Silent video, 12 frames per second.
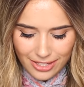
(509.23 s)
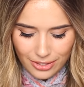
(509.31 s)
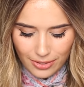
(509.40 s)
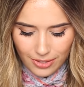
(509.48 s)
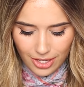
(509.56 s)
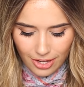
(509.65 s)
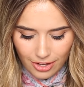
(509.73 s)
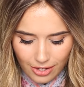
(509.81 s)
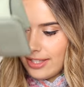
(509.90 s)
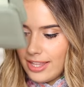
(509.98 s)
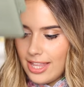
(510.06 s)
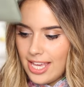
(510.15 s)
They're so cute.
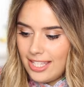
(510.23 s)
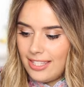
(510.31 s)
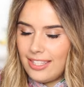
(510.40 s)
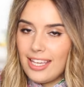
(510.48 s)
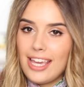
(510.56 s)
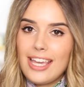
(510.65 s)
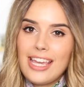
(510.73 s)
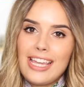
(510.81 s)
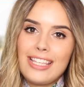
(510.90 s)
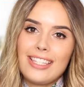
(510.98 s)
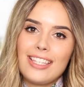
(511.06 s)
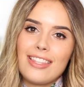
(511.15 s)
So this
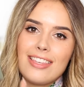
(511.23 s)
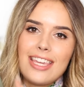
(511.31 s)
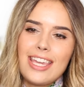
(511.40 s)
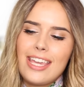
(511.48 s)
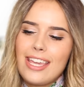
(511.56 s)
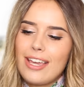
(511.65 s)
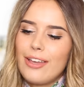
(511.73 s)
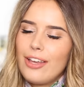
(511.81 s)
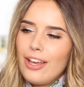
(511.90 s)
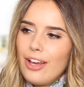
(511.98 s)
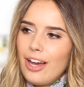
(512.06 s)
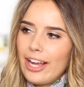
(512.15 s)
is the
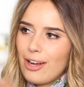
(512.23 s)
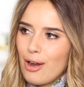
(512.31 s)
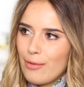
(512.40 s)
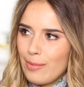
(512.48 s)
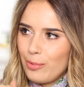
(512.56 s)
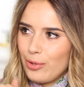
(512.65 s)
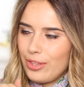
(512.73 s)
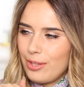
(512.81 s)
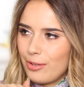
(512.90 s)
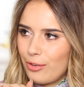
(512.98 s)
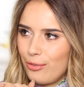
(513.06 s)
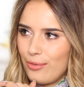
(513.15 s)
I can't remember what
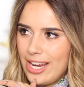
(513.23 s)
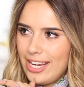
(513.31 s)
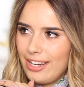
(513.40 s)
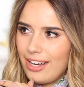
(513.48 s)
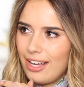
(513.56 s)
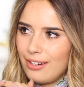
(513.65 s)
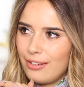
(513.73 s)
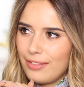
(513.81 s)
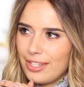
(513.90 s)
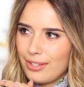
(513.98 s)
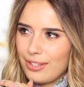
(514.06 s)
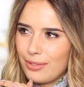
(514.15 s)
the green colour of
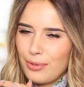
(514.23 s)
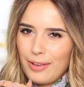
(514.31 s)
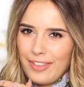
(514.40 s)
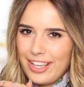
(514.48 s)
this is called.